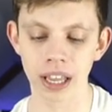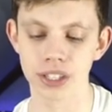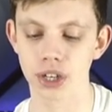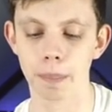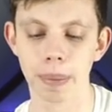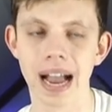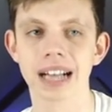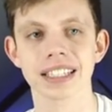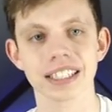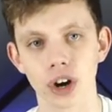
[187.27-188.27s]
it's
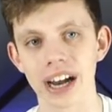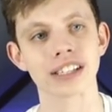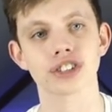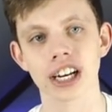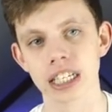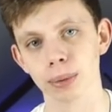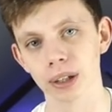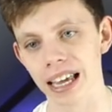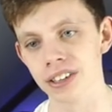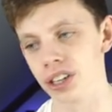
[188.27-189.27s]
compact, it's got interchangeable
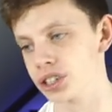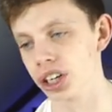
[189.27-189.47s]
lenses.